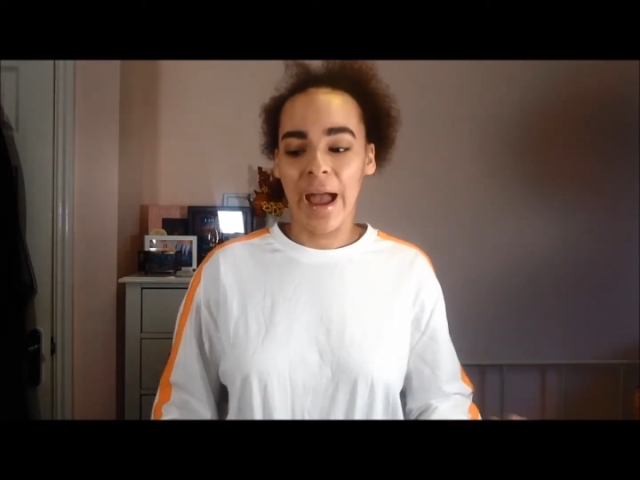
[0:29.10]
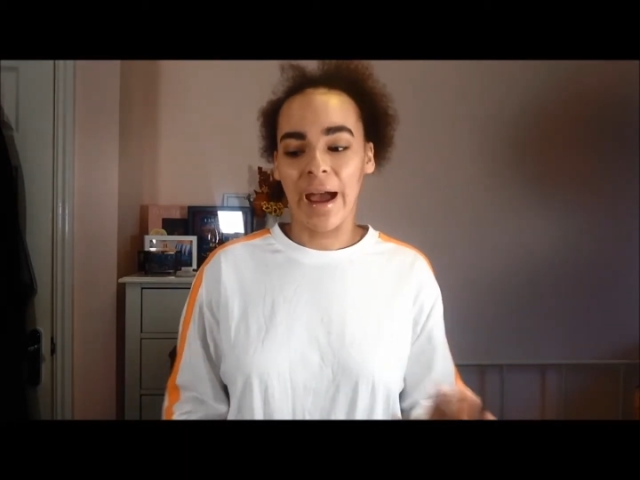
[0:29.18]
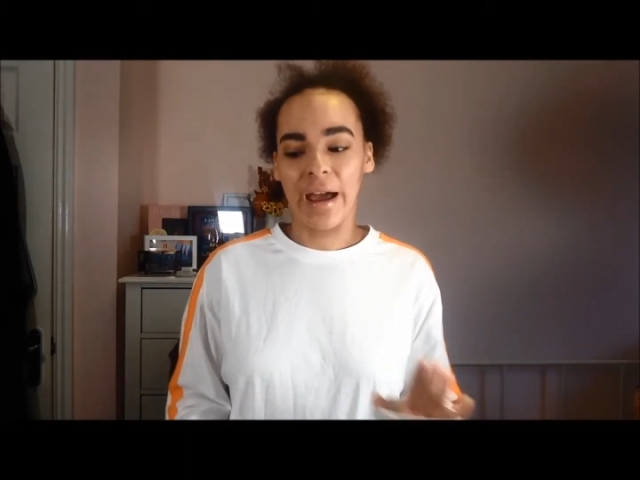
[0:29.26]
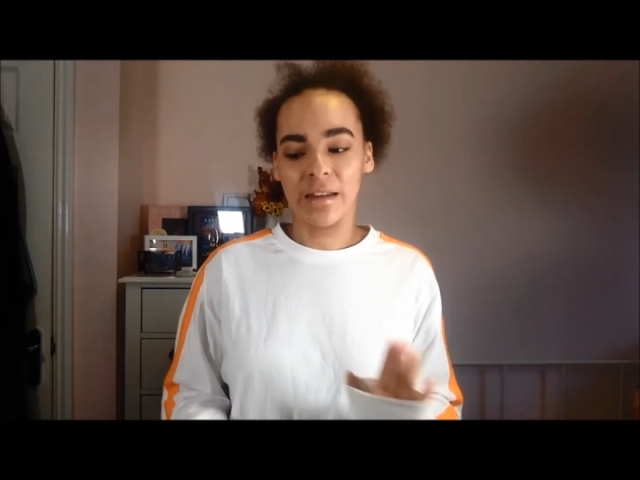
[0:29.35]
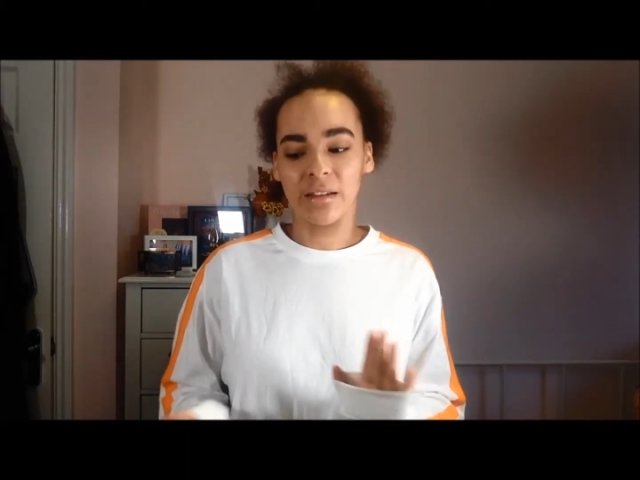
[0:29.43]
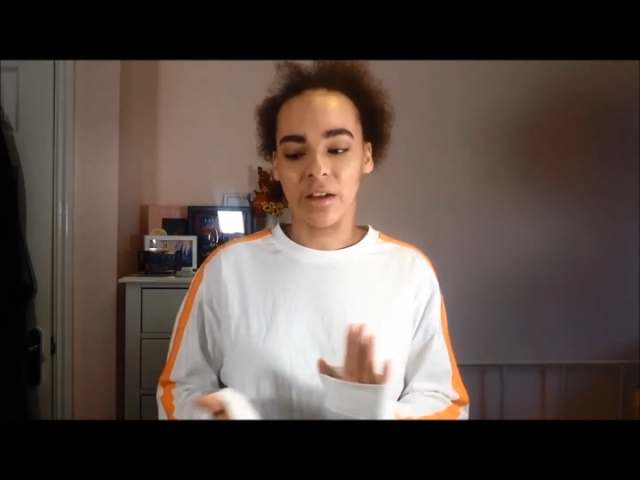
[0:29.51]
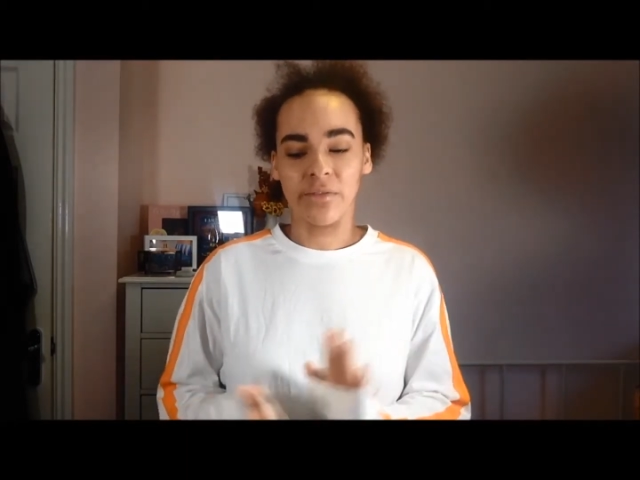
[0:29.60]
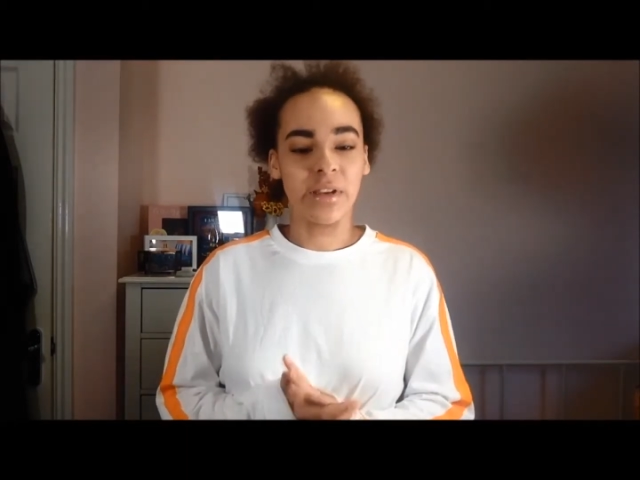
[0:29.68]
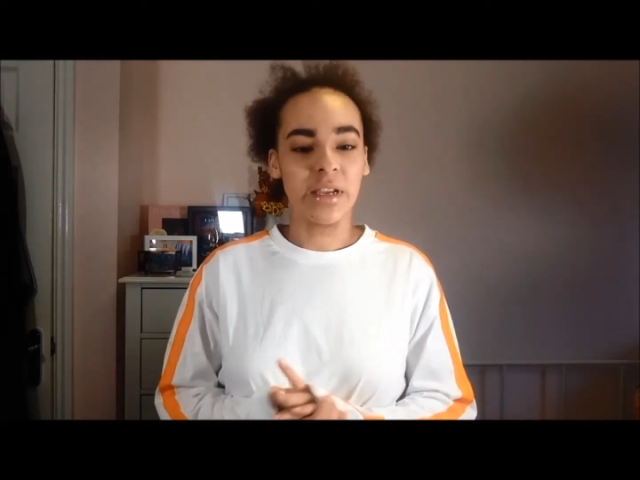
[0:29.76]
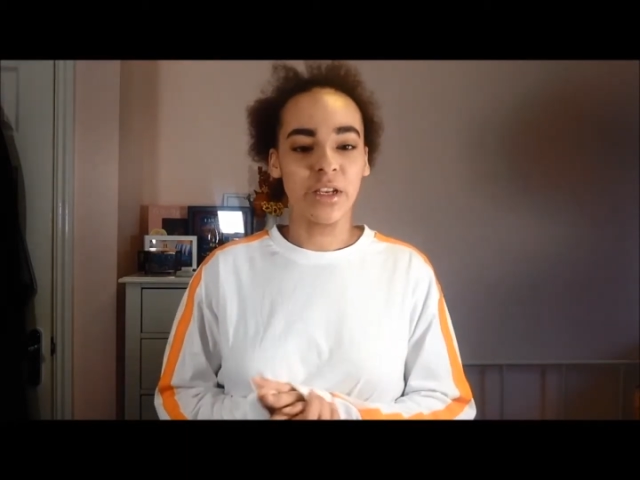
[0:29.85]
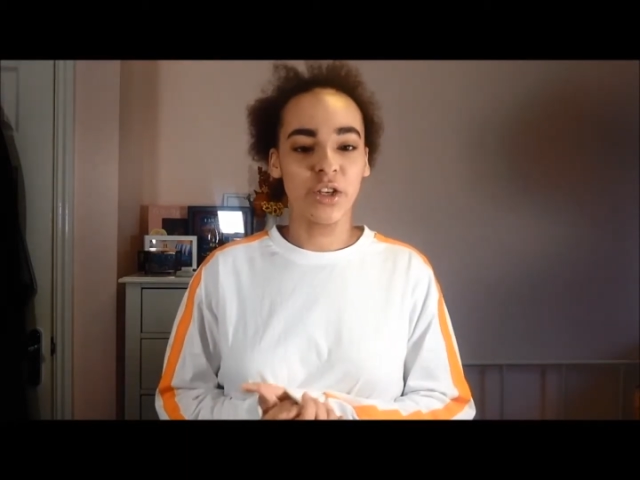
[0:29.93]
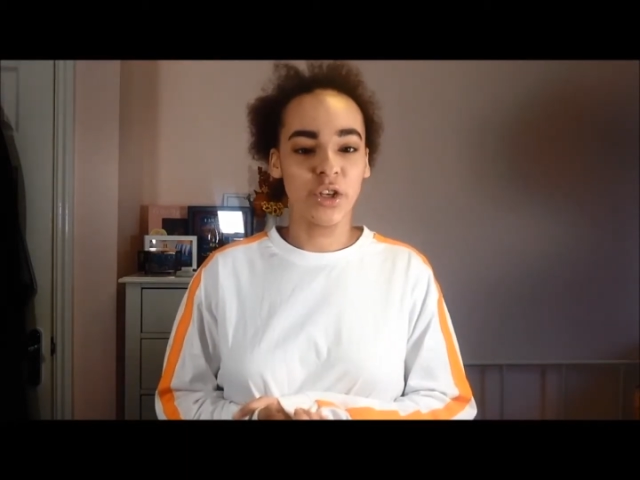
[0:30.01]
and I've
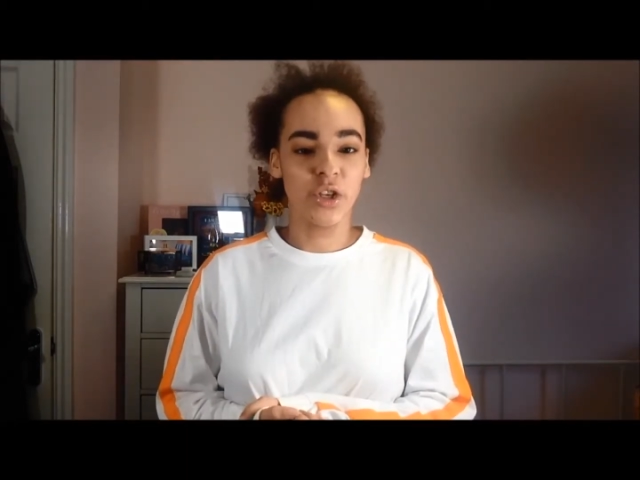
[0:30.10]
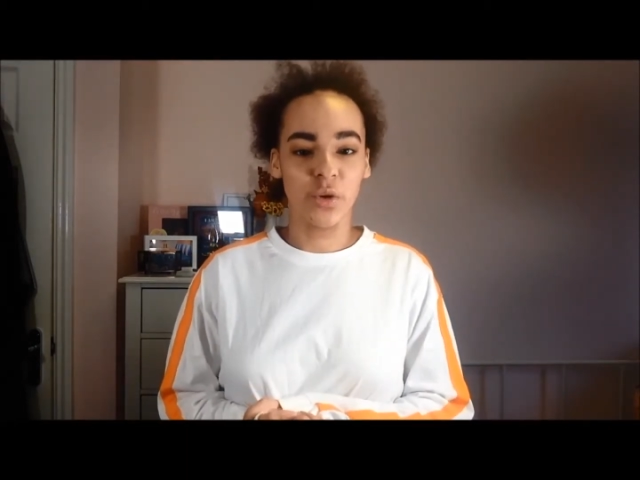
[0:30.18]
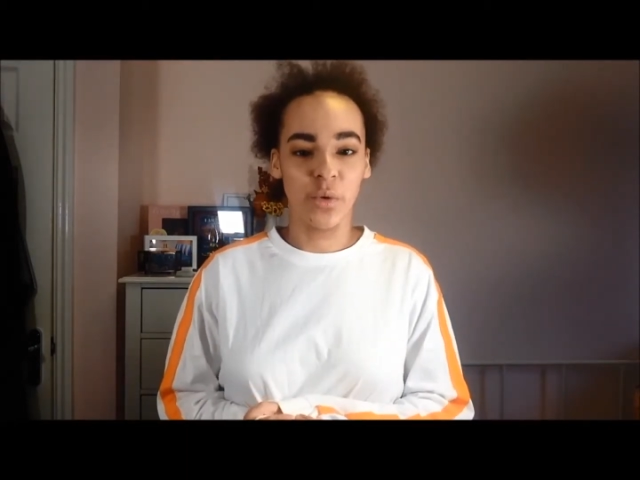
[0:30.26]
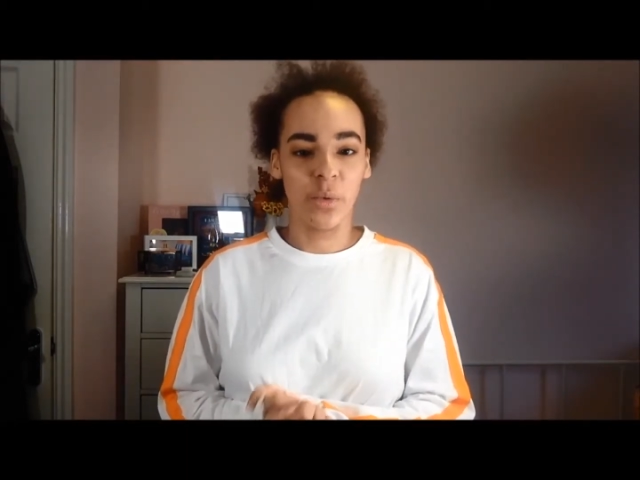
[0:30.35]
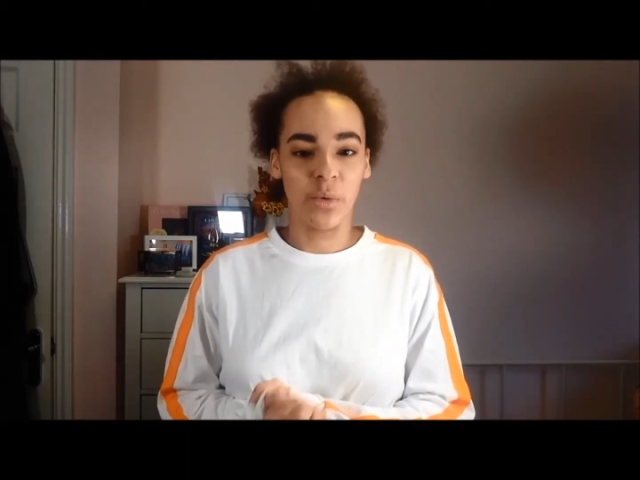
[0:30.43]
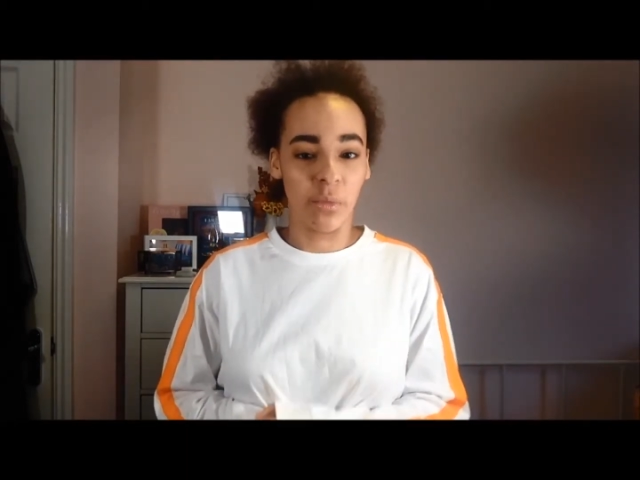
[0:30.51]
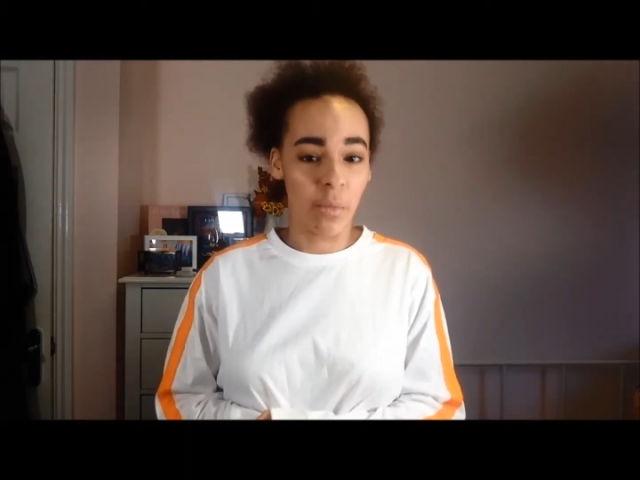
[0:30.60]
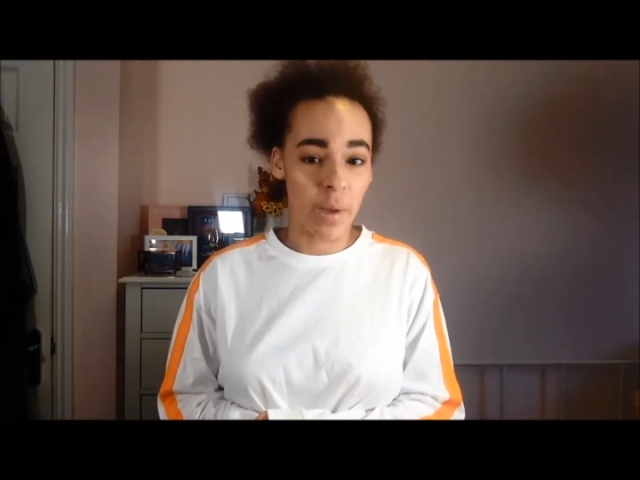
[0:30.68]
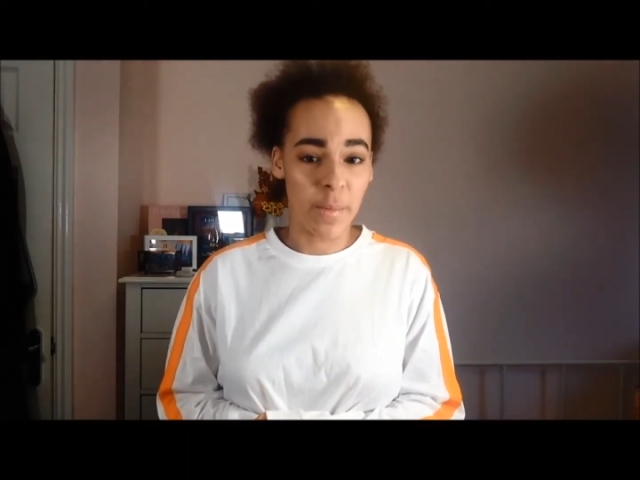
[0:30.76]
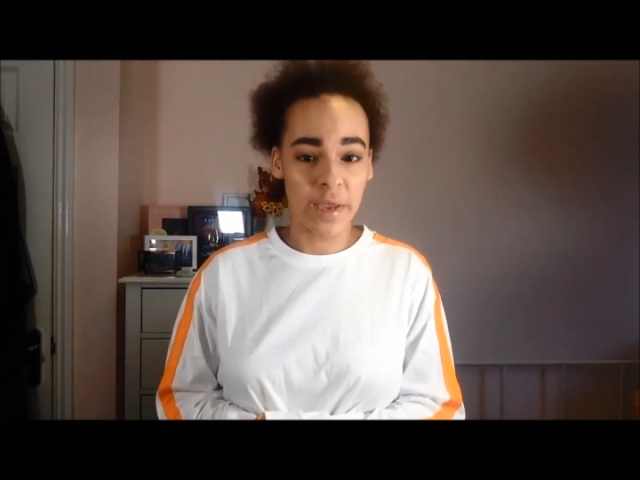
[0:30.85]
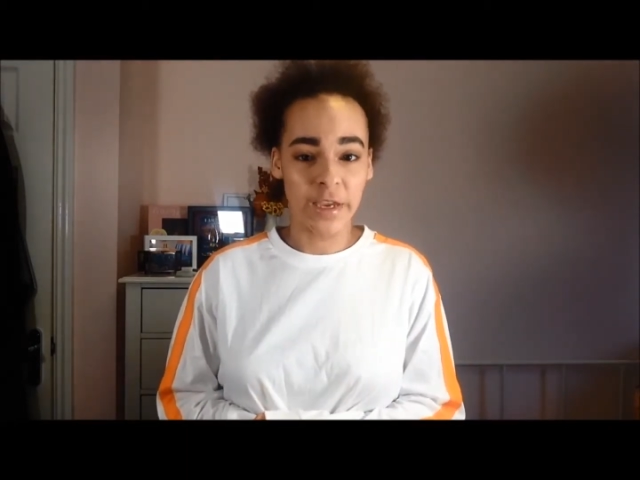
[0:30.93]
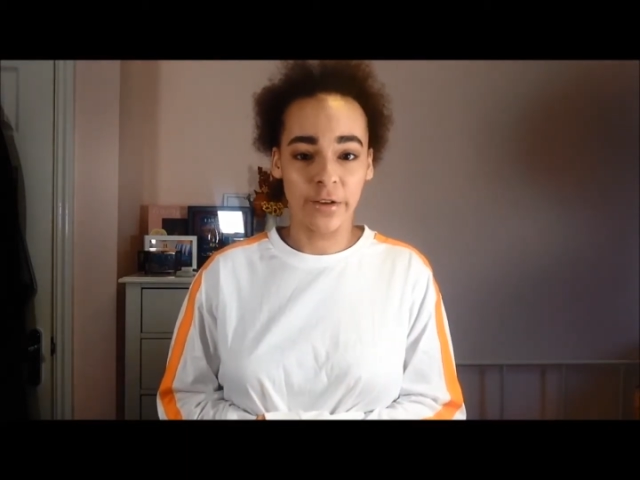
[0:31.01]
needed to do it with
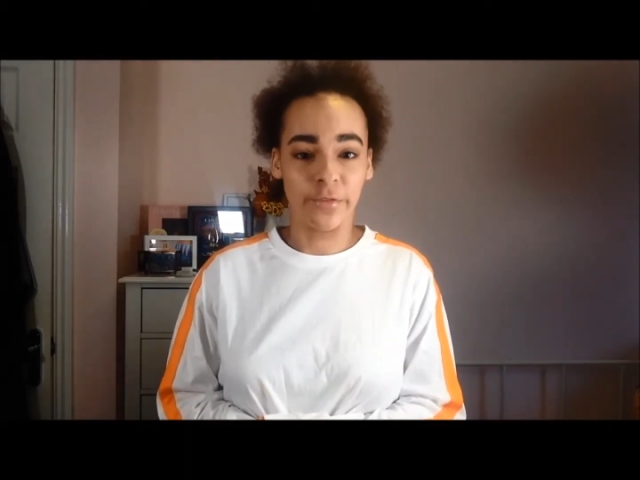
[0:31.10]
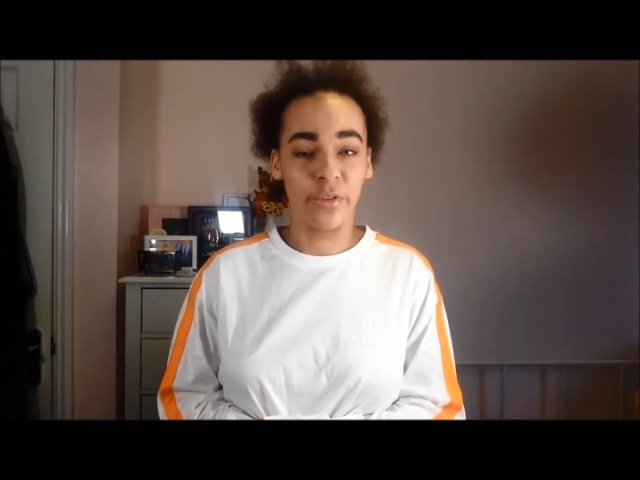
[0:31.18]
my makeup